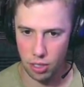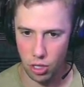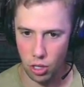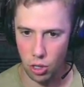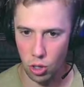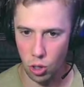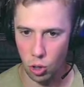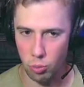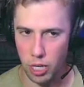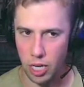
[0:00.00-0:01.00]

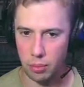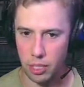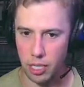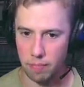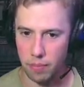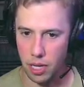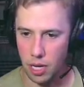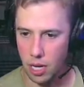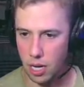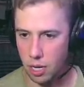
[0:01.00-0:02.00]
Oh man, I'm dead.
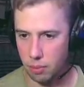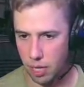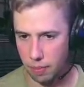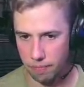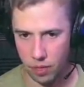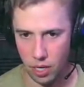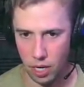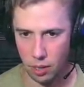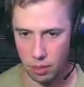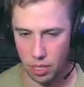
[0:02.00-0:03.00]
I'm dead.
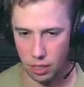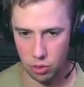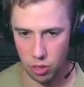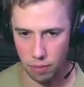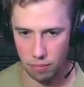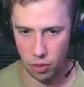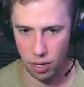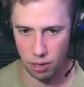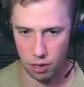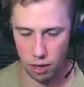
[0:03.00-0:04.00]
I'm dead. That was great.
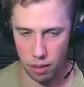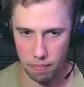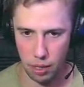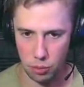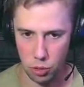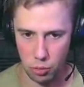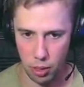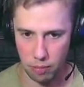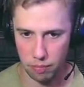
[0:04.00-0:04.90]
Great, great, great. I'm so smart.